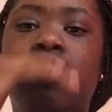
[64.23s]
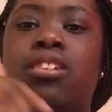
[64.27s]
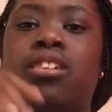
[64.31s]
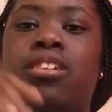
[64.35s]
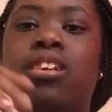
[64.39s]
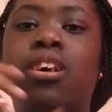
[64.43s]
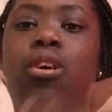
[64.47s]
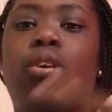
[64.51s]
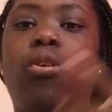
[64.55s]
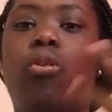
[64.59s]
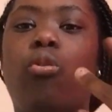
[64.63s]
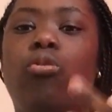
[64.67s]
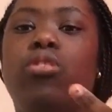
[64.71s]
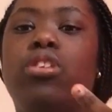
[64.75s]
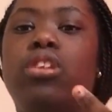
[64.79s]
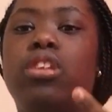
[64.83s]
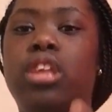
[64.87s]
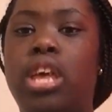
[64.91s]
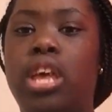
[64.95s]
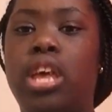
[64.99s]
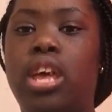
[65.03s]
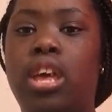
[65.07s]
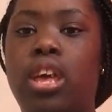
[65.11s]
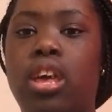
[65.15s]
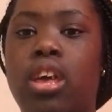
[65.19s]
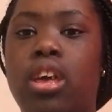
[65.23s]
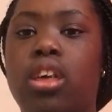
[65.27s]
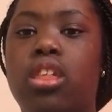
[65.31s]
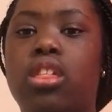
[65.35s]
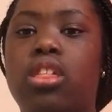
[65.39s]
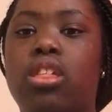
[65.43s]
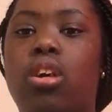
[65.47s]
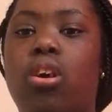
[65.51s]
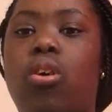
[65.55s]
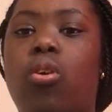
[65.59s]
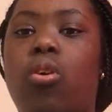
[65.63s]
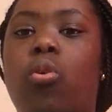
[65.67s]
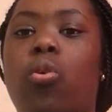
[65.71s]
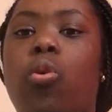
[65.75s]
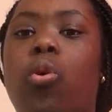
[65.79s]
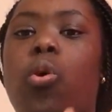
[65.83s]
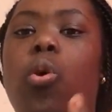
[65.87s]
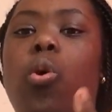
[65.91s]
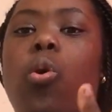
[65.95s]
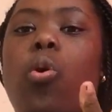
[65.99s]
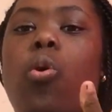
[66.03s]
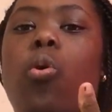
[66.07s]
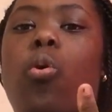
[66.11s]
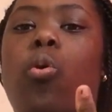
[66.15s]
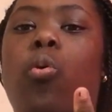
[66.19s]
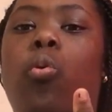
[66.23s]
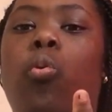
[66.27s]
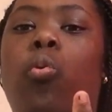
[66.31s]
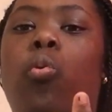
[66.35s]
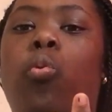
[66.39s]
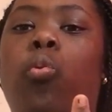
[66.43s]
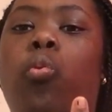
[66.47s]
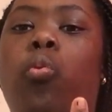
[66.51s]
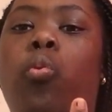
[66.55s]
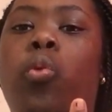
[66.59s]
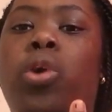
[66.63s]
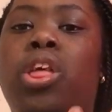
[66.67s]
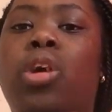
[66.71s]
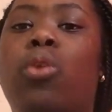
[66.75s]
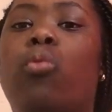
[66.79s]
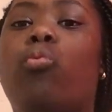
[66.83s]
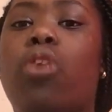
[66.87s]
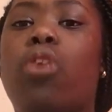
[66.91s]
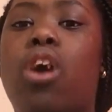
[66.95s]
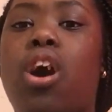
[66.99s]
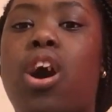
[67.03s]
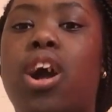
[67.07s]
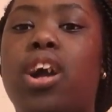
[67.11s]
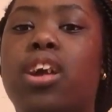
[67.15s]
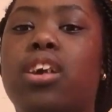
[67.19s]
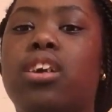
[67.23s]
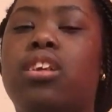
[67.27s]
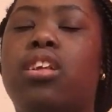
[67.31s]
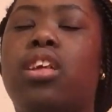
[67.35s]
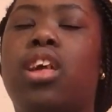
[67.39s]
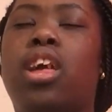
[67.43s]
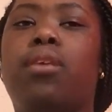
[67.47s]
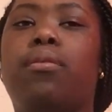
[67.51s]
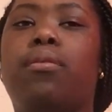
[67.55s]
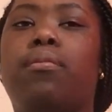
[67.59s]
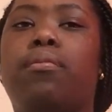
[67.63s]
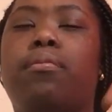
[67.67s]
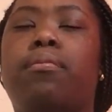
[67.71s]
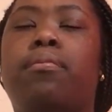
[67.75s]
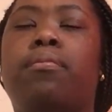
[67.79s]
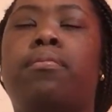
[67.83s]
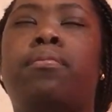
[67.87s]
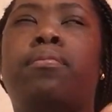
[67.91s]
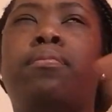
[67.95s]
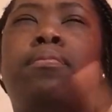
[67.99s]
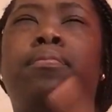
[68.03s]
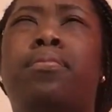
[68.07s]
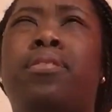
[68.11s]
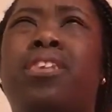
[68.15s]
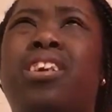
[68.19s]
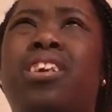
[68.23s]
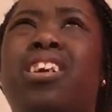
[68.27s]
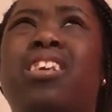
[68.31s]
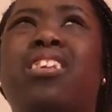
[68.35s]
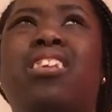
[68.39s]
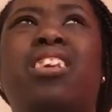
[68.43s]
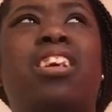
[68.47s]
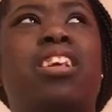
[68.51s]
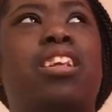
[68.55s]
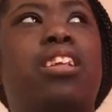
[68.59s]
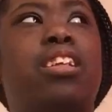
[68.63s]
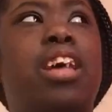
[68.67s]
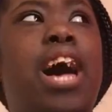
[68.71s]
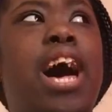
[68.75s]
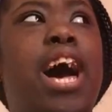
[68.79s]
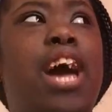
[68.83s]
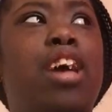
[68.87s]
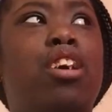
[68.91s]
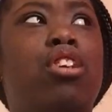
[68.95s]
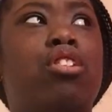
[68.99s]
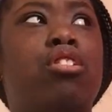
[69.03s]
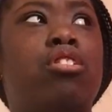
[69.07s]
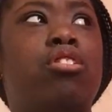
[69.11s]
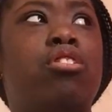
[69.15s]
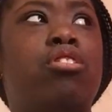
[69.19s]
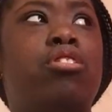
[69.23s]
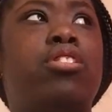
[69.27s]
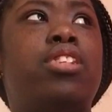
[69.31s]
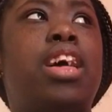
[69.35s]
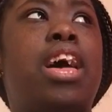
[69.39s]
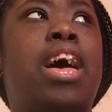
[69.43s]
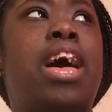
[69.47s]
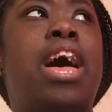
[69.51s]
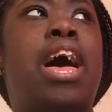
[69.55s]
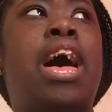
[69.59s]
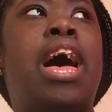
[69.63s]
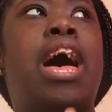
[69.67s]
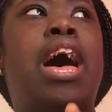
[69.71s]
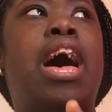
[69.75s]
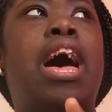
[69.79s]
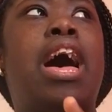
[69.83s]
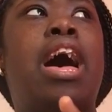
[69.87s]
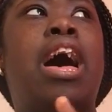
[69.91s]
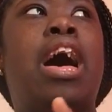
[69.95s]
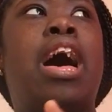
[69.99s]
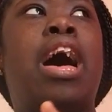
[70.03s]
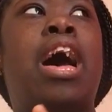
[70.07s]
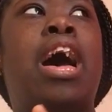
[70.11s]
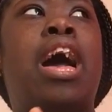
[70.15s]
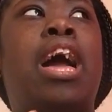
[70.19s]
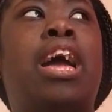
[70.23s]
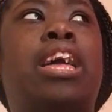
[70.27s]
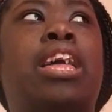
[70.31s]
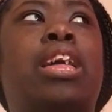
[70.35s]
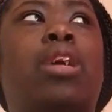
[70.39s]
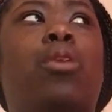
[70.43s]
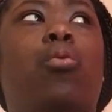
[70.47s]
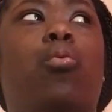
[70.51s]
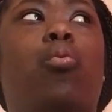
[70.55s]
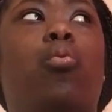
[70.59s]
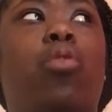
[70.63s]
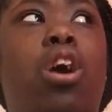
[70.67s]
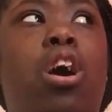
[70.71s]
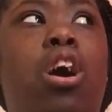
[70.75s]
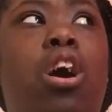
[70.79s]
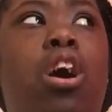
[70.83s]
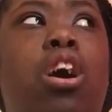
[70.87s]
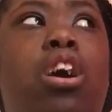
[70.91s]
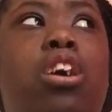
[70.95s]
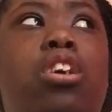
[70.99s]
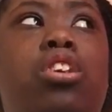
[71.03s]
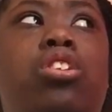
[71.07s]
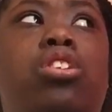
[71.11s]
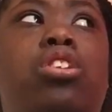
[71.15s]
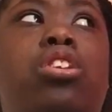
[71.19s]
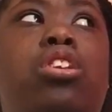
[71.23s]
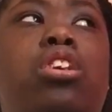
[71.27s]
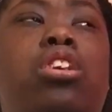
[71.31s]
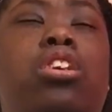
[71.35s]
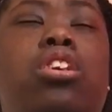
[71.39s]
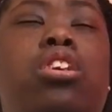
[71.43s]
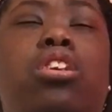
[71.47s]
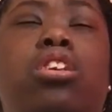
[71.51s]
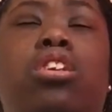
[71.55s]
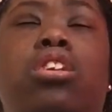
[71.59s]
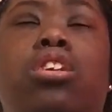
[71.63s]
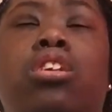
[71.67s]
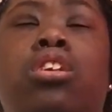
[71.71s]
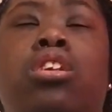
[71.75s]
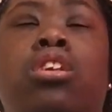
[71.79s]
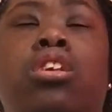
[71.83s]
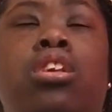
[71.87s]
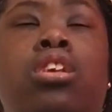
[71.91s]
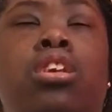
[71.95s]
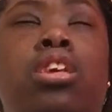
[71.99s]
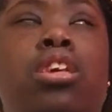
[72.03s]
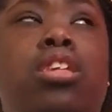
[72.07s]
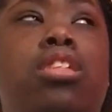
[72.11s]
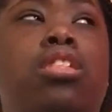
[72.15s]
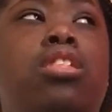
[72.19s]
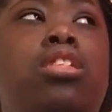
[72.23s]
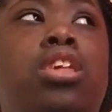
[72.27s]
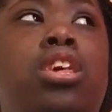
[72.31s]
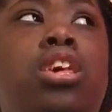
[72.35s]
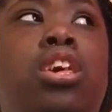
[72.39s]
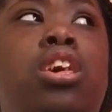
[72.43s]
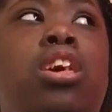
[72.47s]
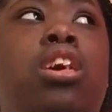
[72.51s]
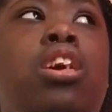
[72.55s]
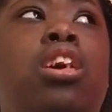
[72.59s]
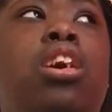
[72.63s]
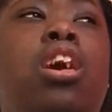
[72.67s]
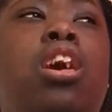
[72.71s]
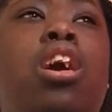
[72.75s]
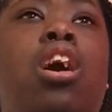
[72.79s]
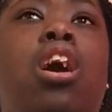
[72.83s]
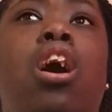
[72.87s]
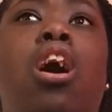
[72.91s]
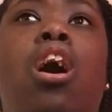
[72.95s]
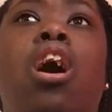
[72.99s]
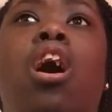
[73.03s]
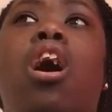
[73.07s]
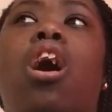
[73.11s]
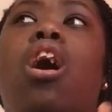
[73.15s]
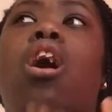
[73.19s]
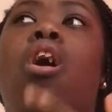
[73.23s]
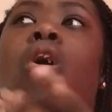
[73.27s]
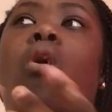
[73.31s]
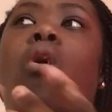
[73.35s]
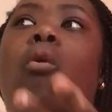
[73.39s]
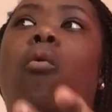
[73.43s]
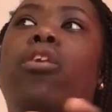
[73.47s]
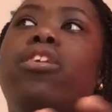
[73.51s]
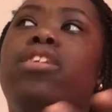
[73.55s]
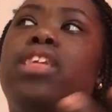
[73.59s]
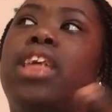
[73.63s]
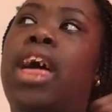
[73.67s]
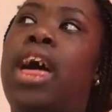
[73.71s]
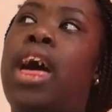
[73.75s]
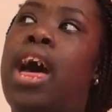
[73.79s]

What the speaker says: the whole thing. So when I watch the Pretty Little Liars, I can watch Disney, always